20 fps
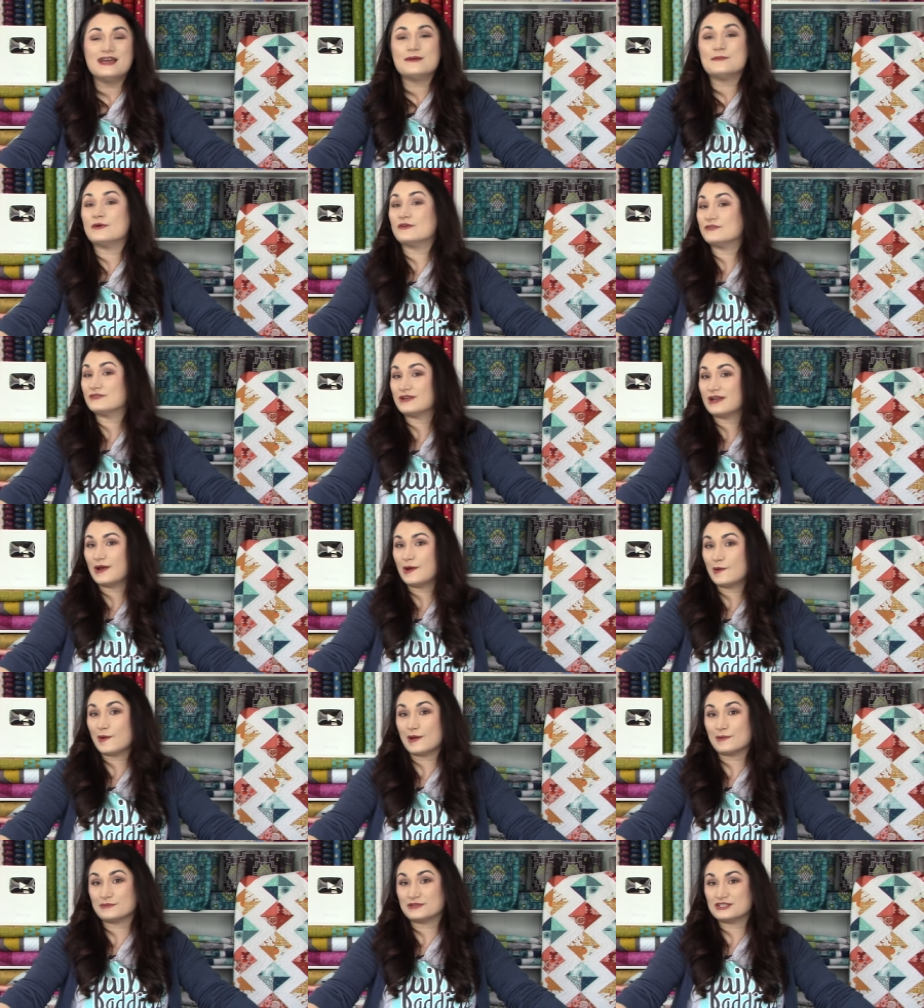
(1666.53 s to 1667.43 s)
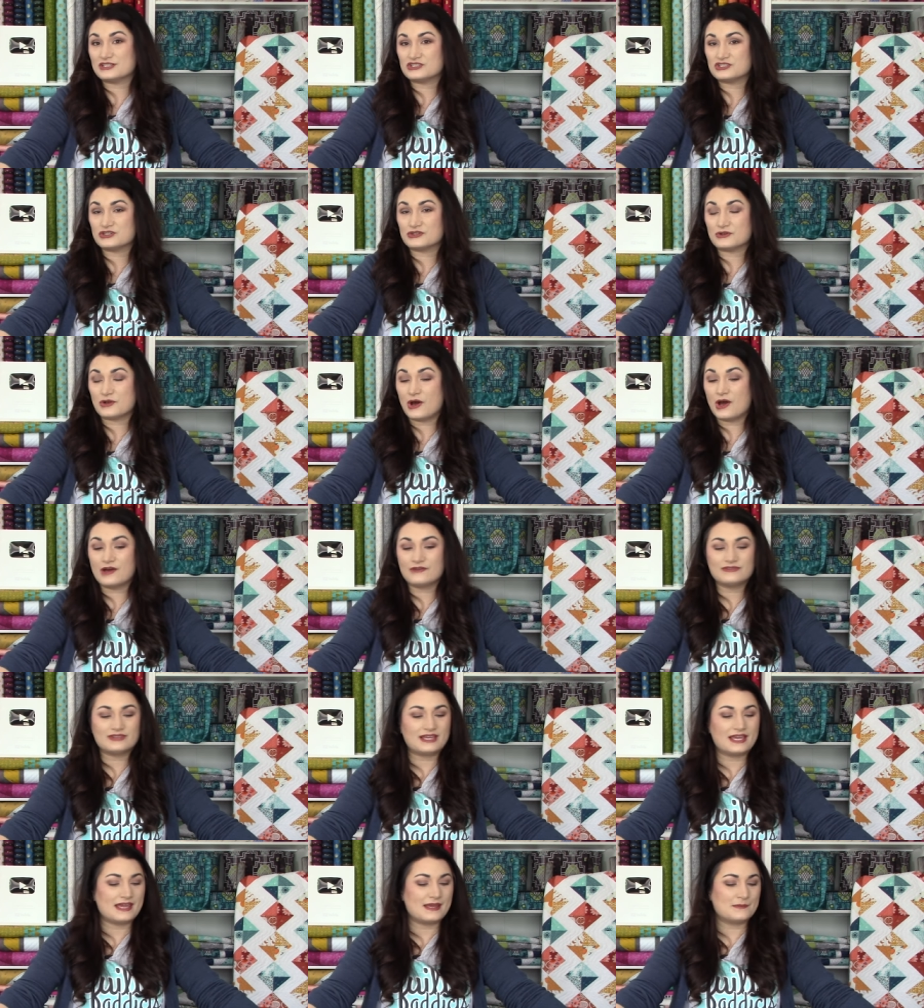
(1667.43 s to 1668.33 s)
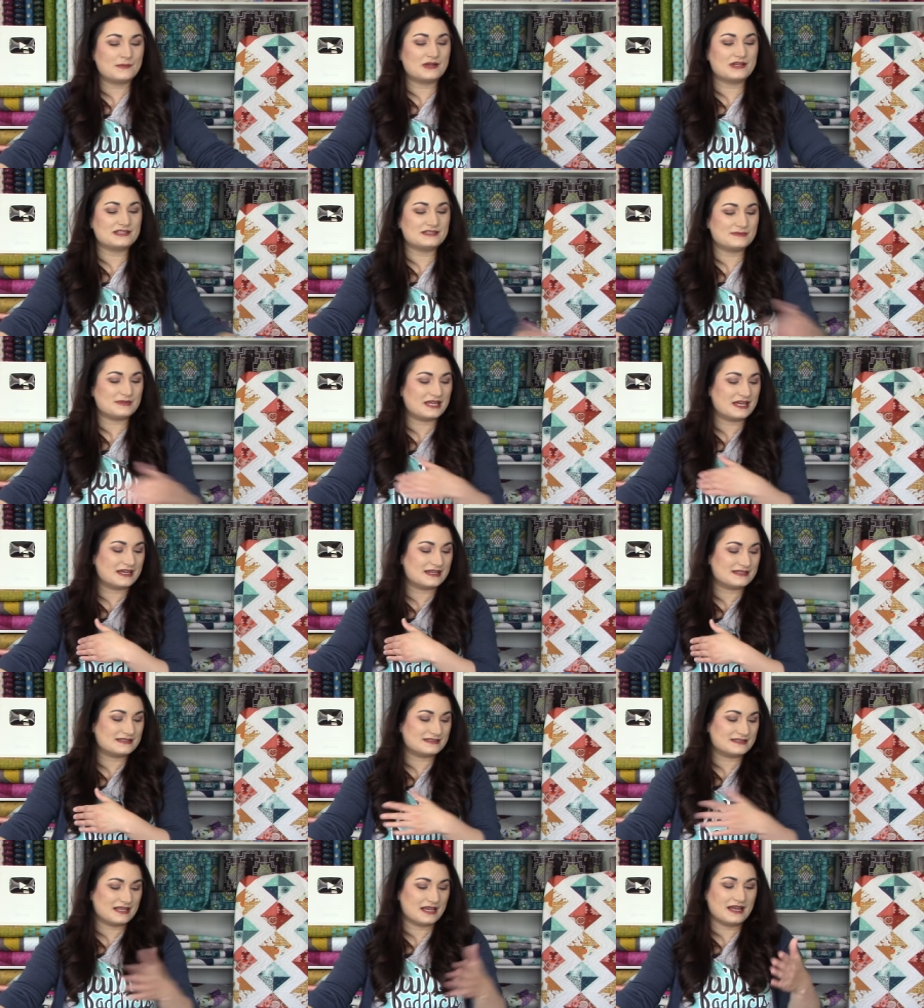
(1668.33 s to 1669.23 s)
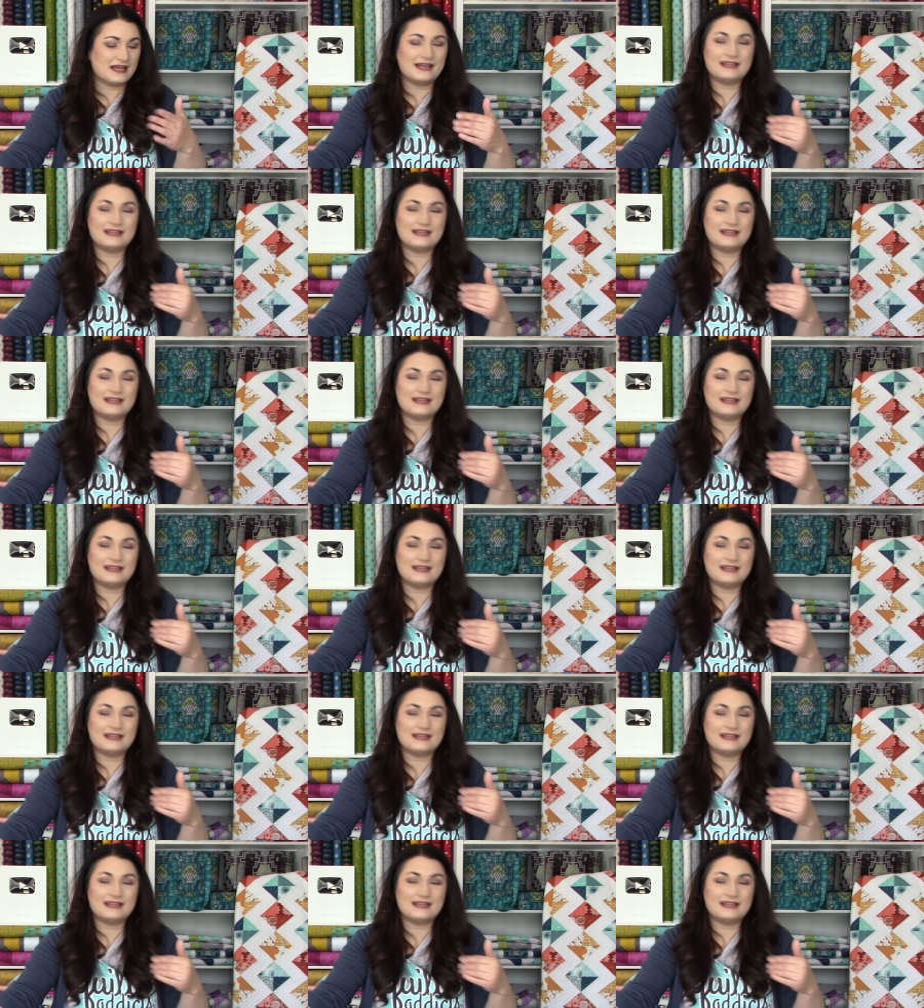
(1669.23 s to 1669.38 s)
but for now I'm going to turn off the cameras because